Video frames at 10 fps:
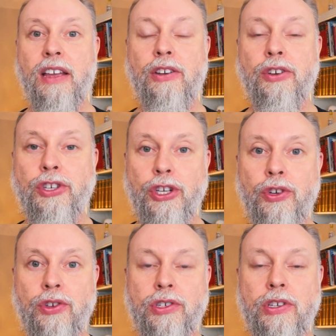could
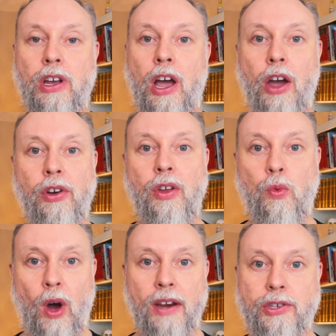use only
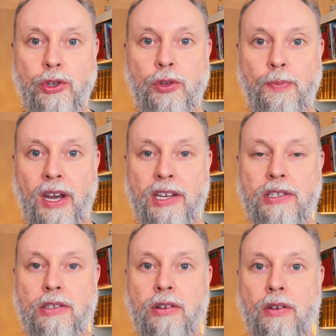one
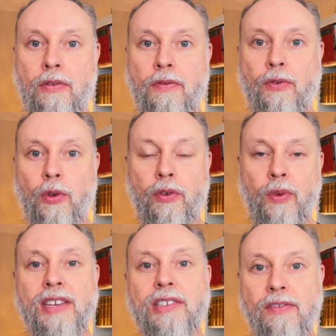toothpaste for the
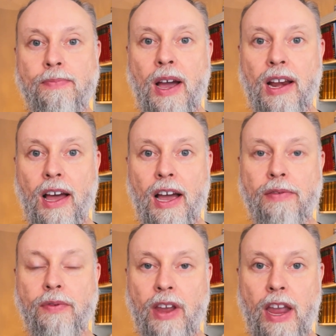rest of my
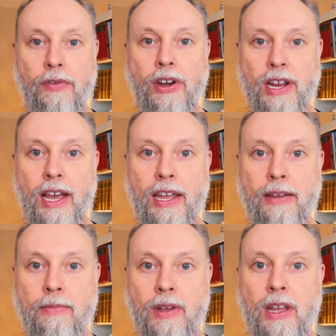life every day,
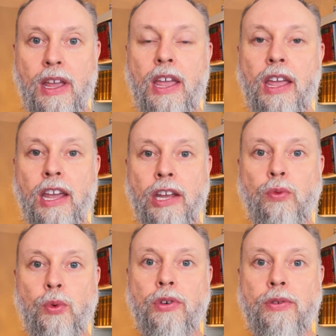
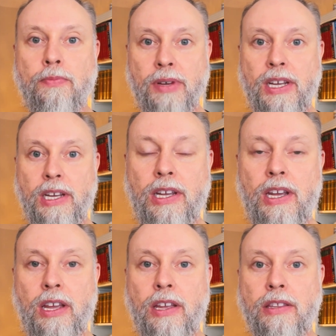it would be
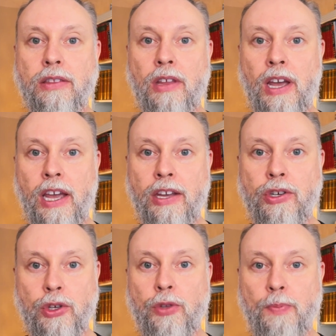a
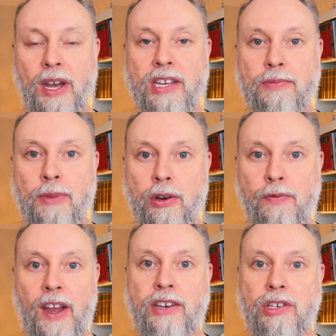toothpaste
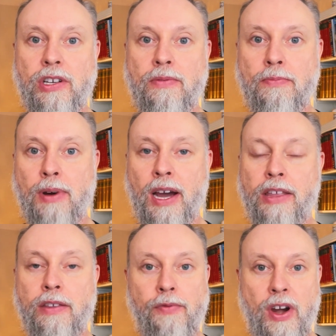manufactured by
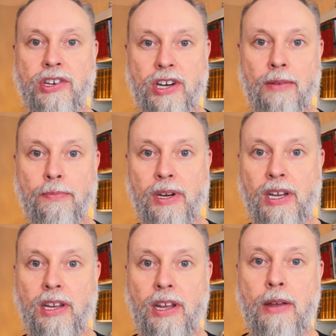the French
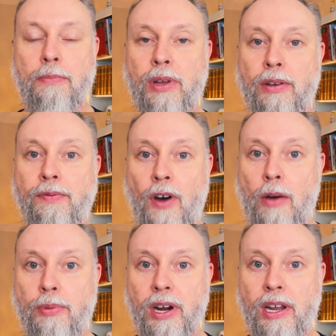company Pierre
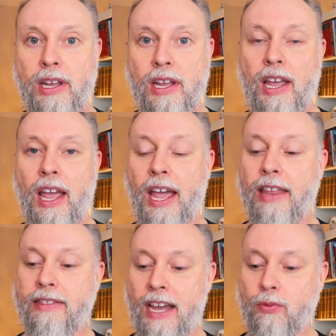Fabre,
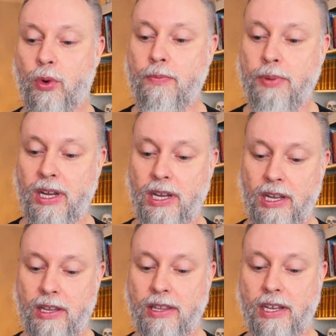and that would be
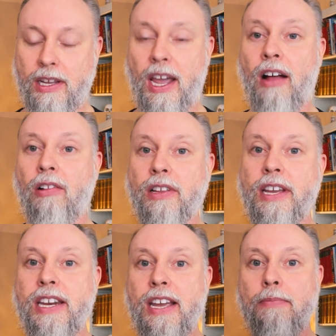the
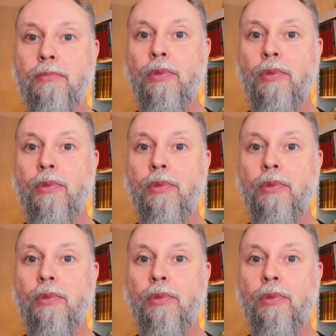Algidium